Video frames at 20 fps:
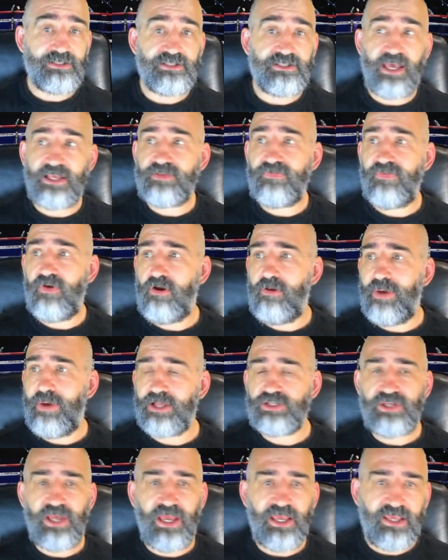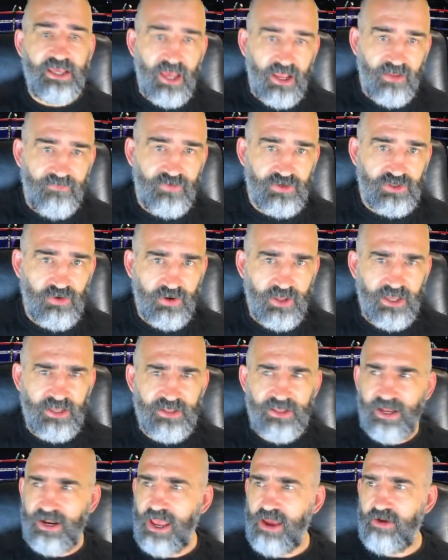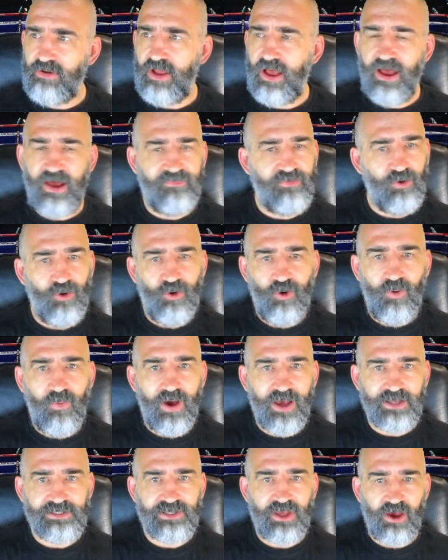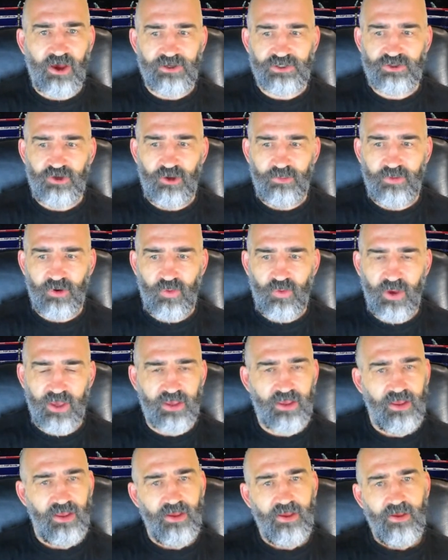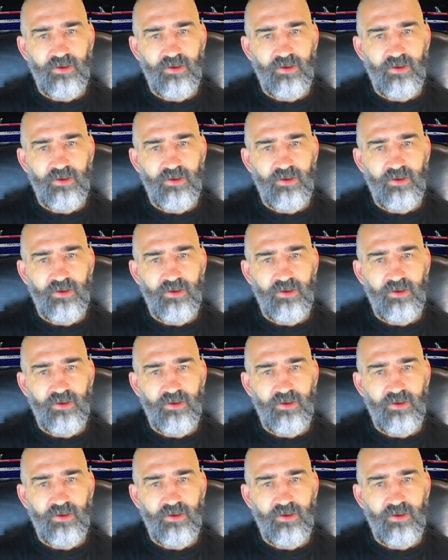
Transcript: Thanks very much again for joining in. That hour and a half always goes super quick.